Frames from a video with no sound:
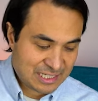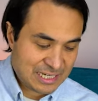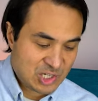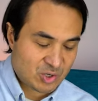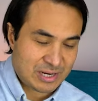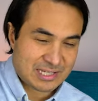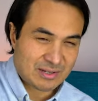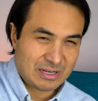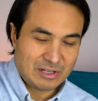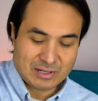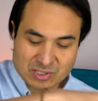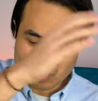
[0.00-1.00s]
tea tray so
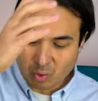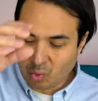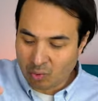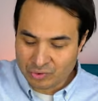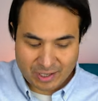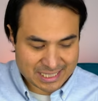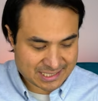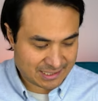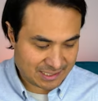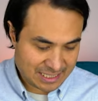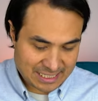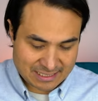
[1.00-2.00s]
it looks all nice
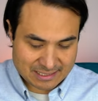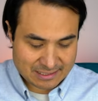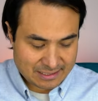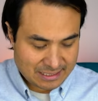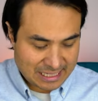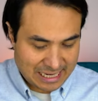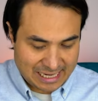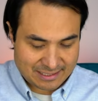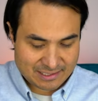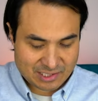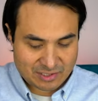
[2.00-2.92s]
and neat, and